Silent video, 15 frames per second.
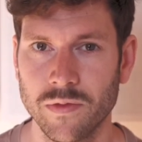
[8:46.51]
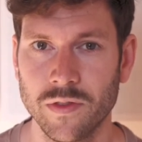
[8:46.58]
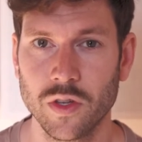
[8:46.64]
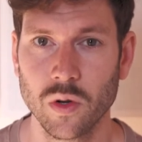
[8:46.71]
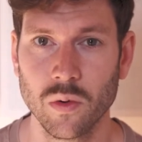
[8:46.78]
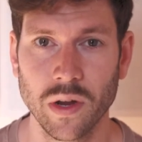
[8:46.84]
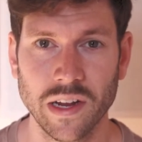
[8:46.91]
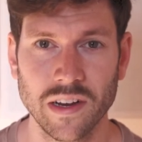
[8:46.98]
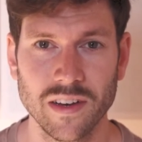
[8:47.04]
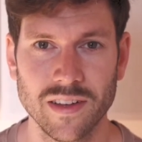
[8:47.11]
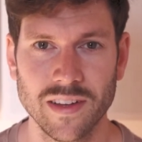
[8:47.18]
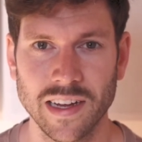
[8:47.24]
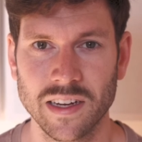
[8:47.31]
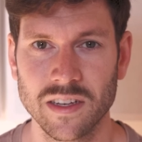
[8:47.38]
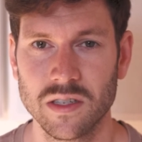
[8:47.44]
doing the
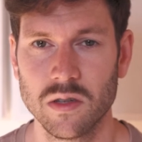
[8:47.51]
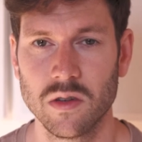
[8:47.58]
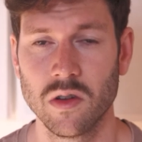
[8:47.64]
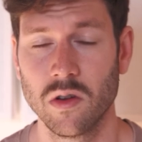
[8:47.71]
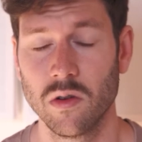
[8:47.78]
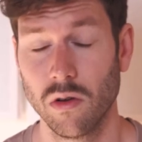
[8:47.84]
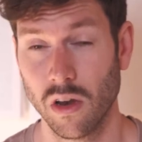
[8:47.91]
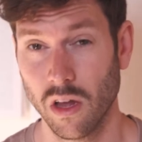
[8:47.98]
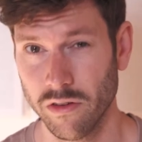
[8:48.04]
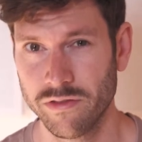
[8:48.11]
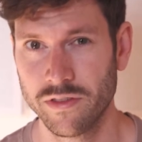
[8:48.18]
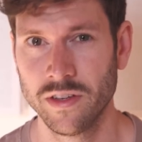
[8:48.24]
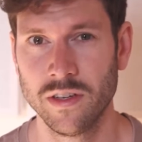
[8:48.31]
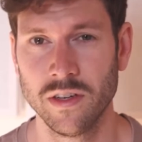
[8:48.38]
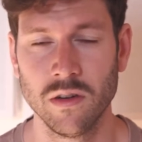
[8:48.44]
things you love
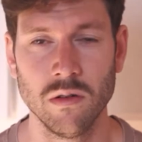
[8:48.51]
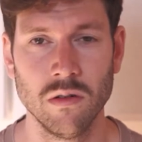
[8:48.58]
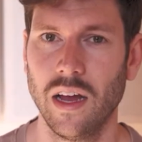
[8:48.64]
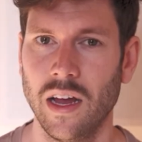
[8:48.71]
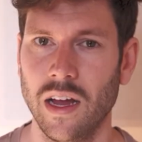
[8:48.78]
to do,